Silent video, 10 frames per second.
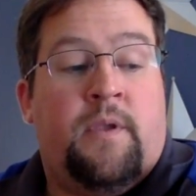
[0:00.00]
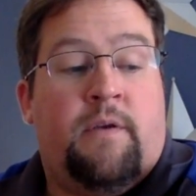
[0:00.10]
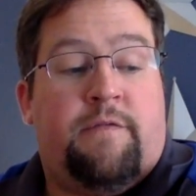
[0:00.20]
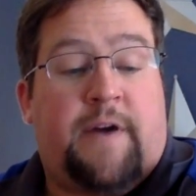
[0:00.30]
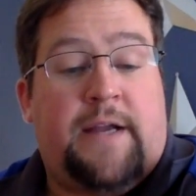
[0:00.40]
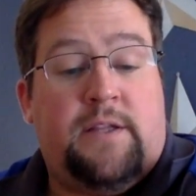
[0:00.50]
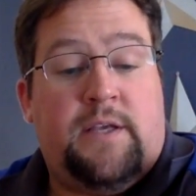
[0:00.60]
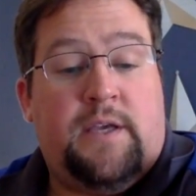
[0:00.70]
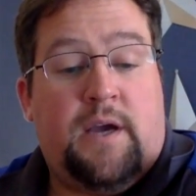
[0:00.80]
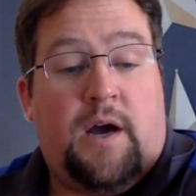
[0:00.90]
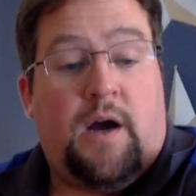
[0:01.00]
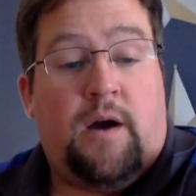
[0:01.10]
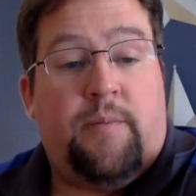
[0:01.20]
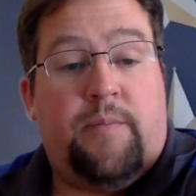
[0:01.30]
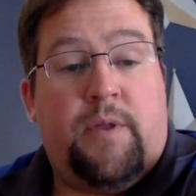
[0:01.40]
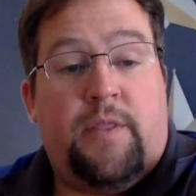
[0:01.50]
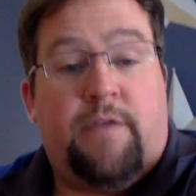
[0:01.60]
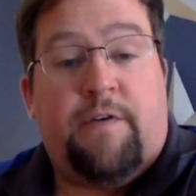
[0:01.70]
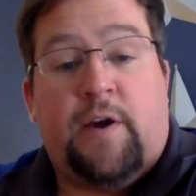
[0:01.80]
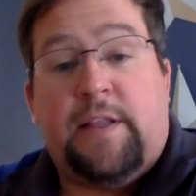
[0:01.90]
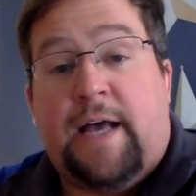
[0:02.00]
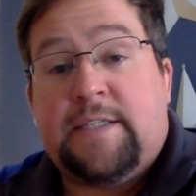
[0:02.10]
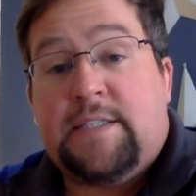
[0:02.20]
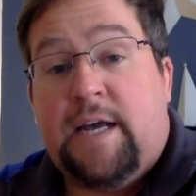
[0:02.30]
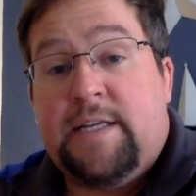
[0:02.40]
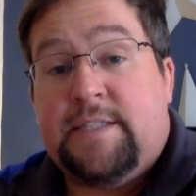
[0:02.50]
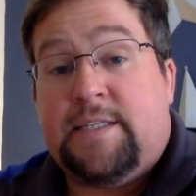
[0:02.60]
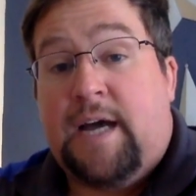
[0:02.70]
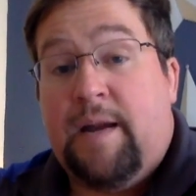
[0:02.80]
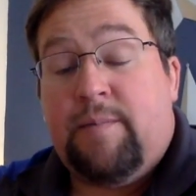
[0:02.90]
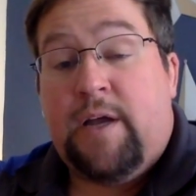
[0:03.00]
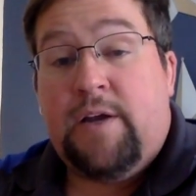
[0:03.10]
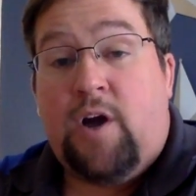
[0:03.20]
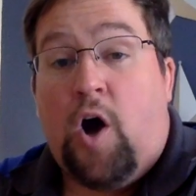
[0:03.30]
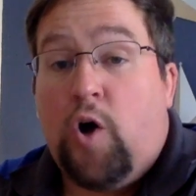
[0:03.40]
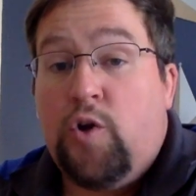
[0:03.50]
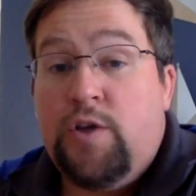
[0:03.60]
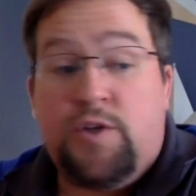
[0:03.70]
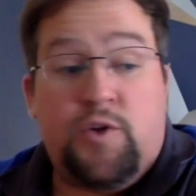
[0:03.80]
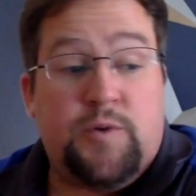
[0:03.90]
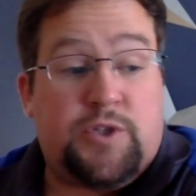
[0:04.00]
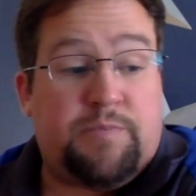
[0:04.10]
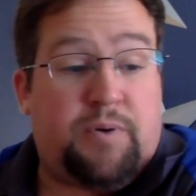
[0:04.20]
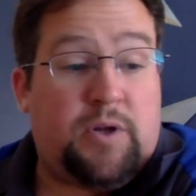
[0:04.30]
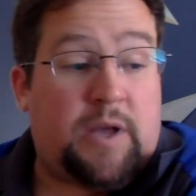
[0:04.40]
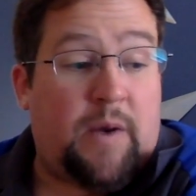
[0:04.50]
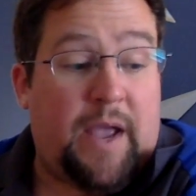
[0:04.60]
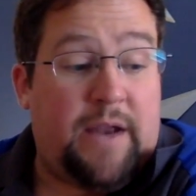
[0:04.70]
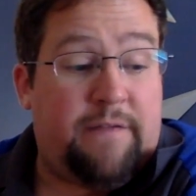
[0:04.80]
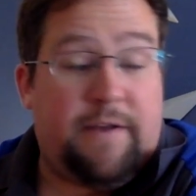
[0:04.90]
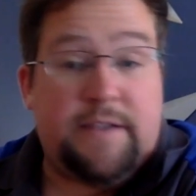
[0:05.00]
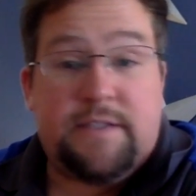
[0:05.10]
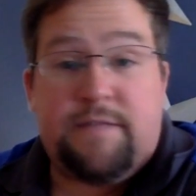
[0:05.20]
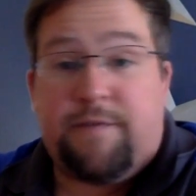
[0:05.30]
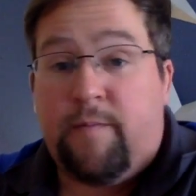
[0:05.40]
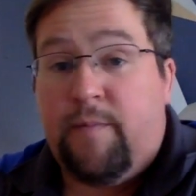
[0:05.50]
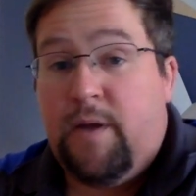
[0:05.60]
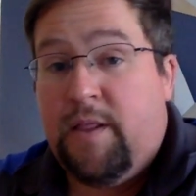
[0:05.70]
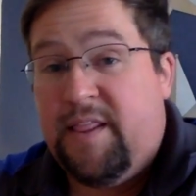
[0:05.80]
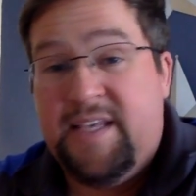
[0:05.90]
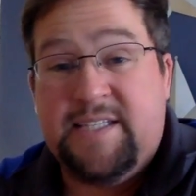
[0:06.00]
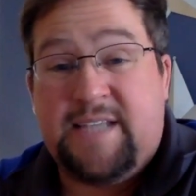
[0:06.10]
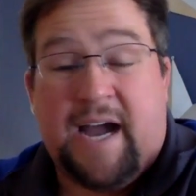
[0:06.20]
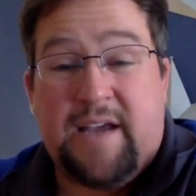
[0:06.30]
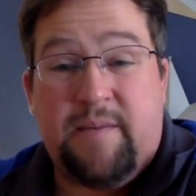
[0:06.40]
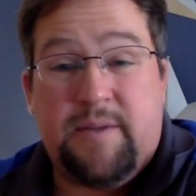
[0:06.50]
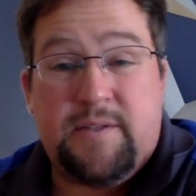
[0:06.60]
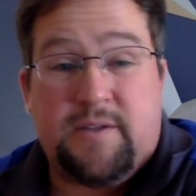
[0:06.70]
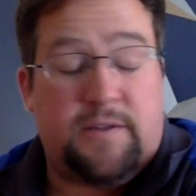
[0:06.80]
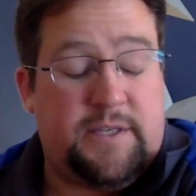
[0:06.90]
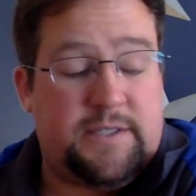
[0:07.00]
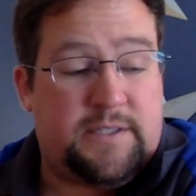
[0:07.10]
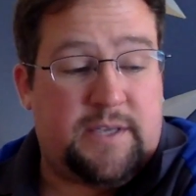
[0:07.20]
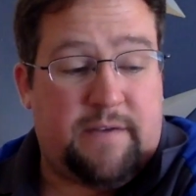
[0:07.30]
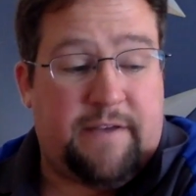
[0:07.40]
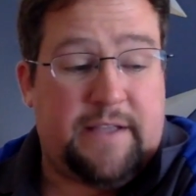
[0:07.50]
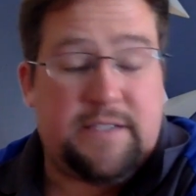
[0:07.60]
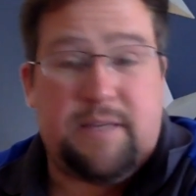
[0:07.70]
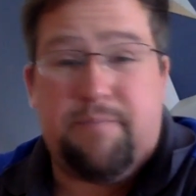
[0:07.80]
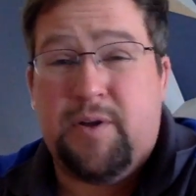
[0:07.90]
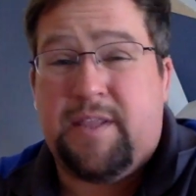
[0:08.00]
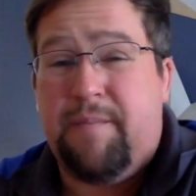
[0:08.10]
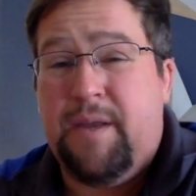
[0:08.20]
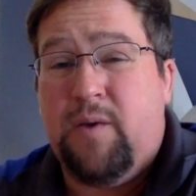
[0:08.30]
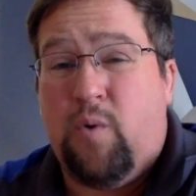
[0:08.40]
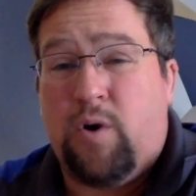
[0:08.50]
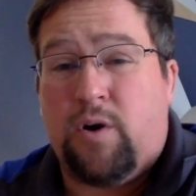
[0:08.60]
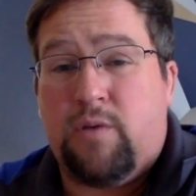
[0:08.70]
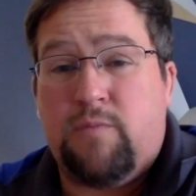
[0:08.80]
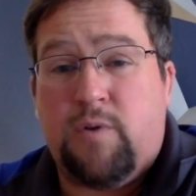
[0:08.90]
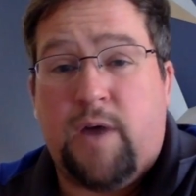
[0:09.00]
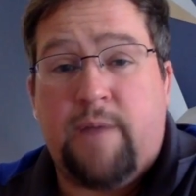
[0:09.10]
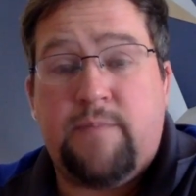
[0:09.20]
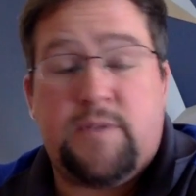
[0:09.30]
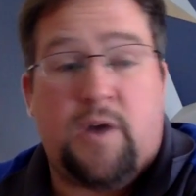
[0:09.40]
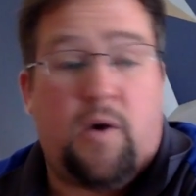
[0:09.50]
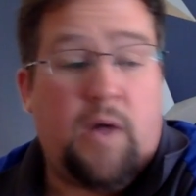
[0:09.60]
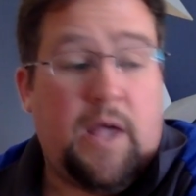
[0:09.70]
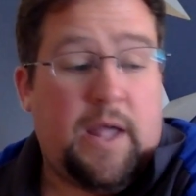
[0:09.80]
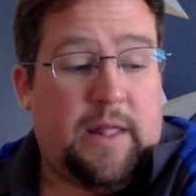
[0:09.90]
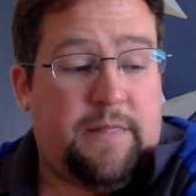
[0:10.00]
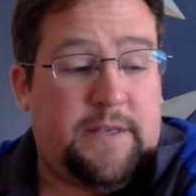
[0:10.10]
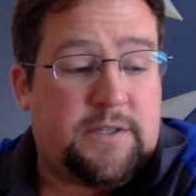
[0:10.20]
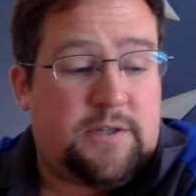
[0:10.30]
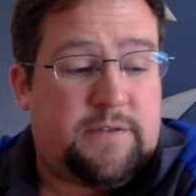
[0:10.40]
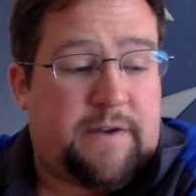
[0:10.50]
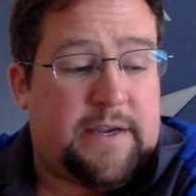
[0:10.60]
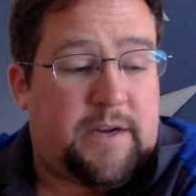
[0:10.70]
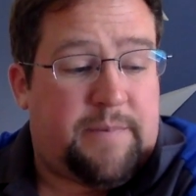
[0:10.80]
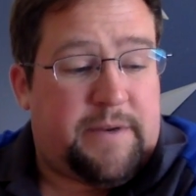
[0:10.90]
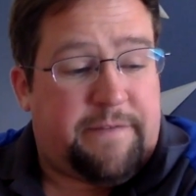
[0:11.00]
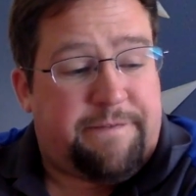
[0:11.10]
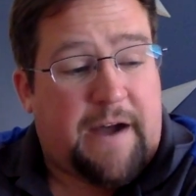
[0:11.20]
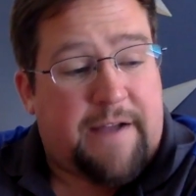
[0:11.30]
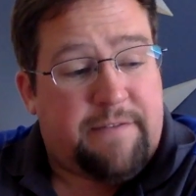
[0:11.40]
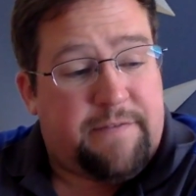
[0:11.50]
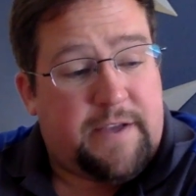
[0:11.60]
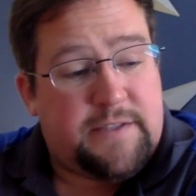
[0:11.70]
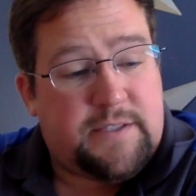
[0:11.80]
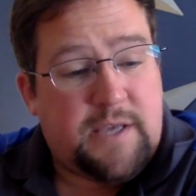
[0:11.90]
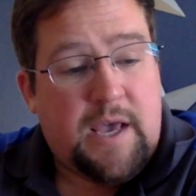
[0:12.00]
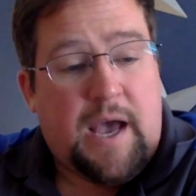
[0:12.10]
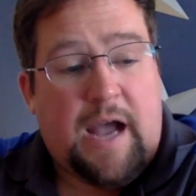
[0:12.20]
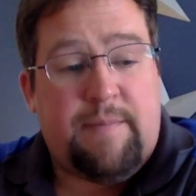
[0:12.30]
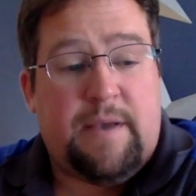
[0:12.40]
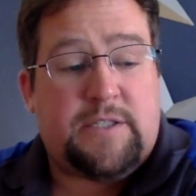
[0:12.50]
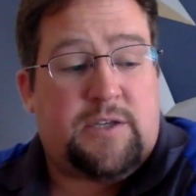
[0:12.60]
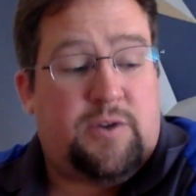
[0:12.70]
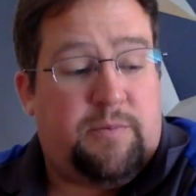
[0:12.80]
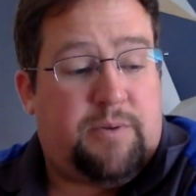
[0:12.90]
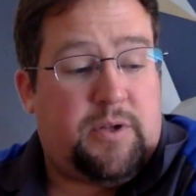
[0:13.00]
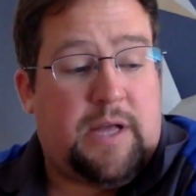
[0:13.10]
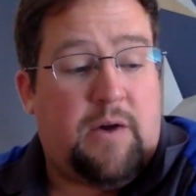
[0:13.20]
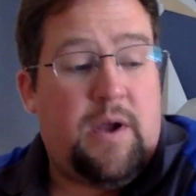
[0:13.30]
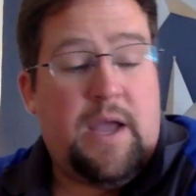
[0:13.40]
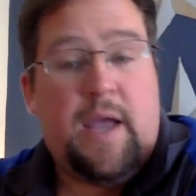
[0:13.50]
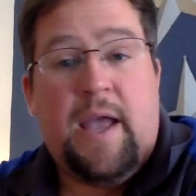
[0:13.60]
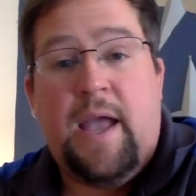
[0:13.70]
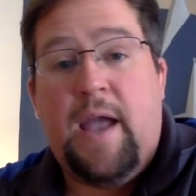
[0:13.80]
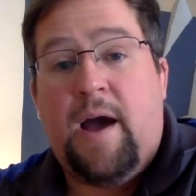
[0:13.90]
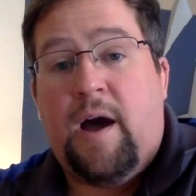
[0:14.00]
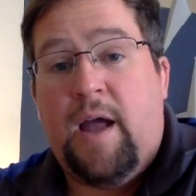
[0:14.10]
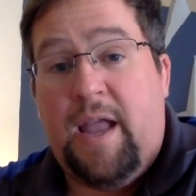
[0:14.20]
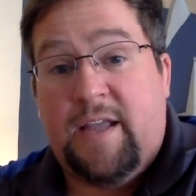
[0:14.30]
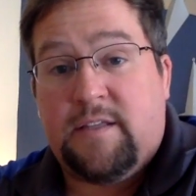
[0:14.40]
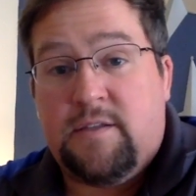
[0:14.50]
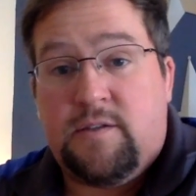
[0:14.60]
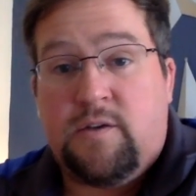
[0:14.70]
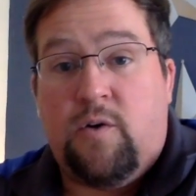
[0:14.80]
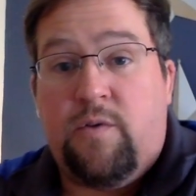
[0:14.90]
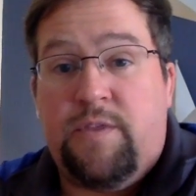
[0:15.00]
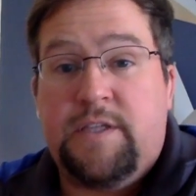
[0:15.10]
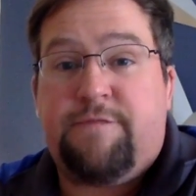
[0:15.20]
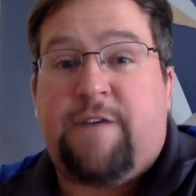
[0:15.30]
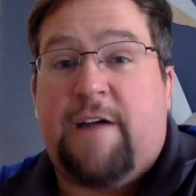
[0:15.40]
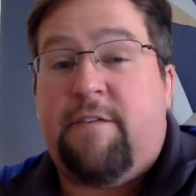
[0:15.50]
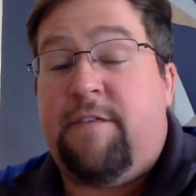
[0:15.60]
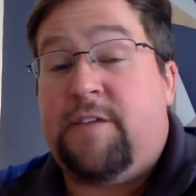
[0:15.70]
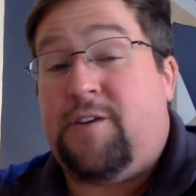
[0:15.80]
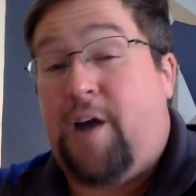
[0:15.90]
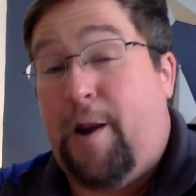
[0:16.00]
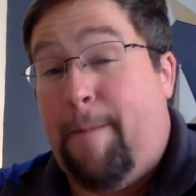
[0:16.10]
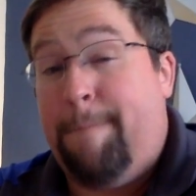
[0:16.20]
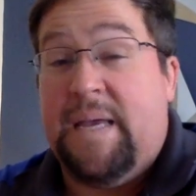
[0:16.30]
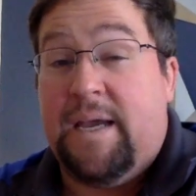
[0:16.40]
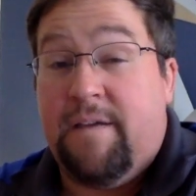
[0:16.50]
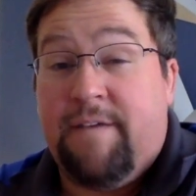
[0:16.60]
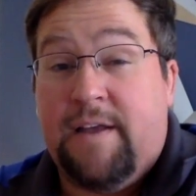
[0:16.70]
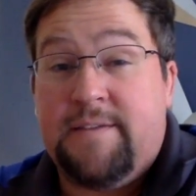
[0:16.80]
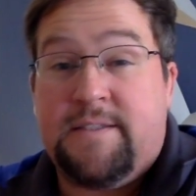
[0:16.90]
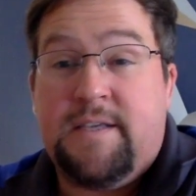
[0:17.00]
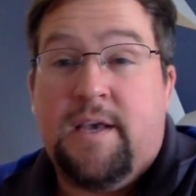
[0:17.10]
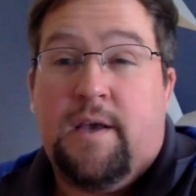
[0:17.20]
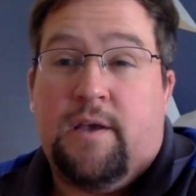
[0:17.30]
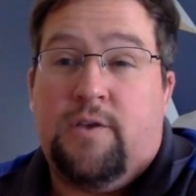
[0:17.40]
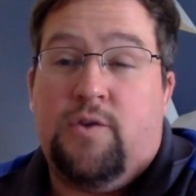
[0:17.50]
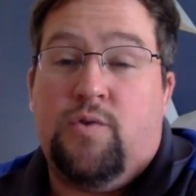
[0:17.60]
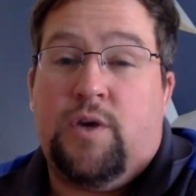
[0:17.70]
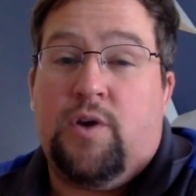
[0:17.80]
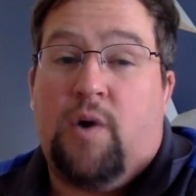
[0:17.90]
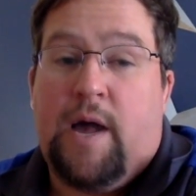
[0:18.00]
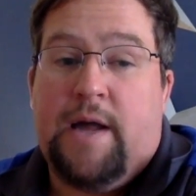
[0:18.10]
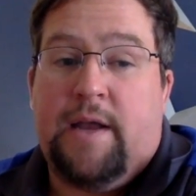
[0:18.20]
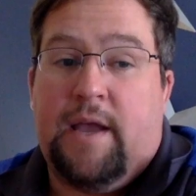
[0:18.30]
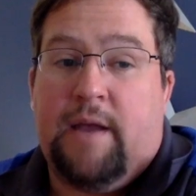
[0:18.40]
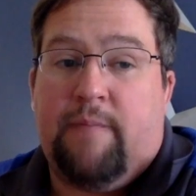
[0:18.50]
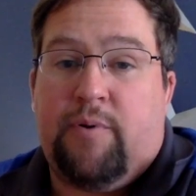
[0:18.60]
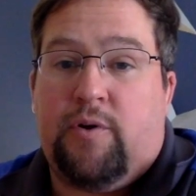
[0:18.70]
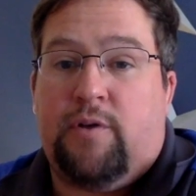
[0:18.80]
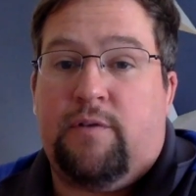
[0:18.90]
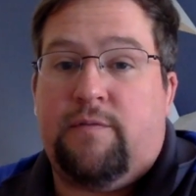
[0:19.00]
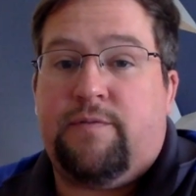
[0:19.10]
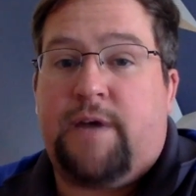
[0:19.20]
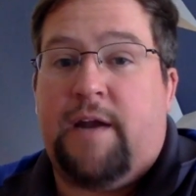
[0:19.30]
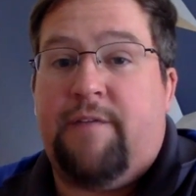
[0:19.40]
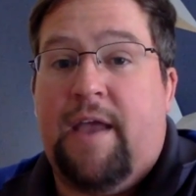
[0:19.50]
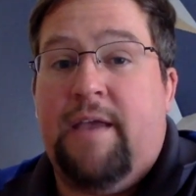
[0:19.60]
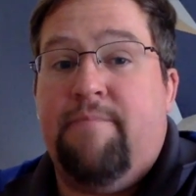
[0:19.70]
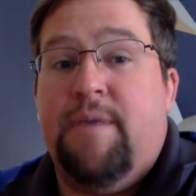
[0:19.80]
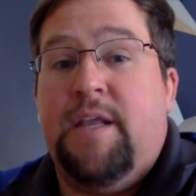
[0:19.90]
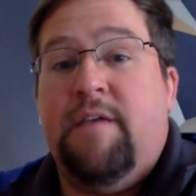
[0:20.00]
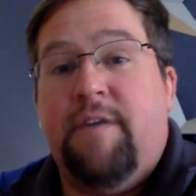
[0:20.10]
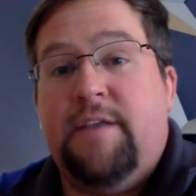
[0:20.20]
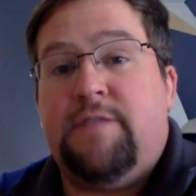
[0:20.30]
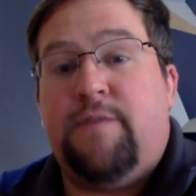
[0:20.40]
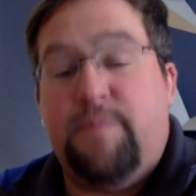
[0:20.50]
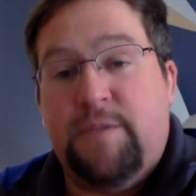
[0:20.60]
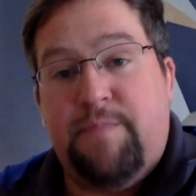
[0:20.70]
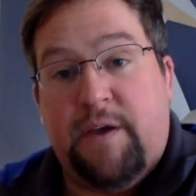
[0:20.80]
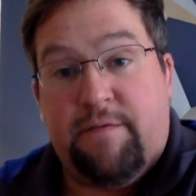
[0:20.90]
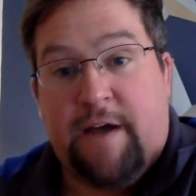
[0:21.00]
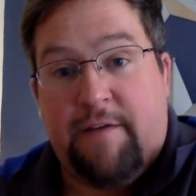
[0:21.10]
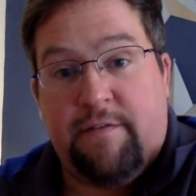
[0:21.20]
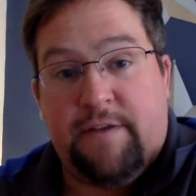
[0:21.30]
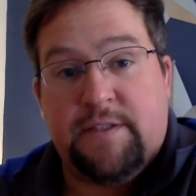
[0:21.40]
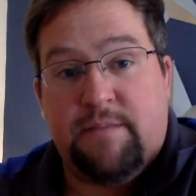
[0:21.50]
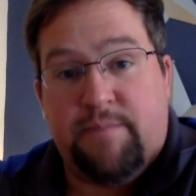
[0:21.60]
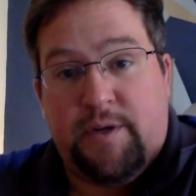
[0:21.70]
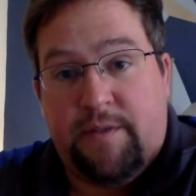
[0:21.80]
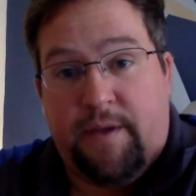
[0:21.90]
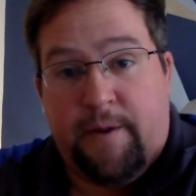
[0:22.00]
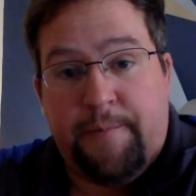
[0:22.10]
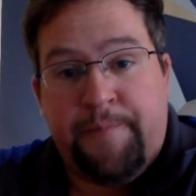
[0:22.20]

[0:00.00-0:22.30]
Finally, the very last slide is a timeline. All you need to do is just pull out 8 events from these documents or these events and put them in order. Okay, so these are divided up into 5 events. I'm asking you to pull out 8. So these 5 events are kind of big events. You can go ahead and pull kind of 8 mini events from these big 5 events and put in there.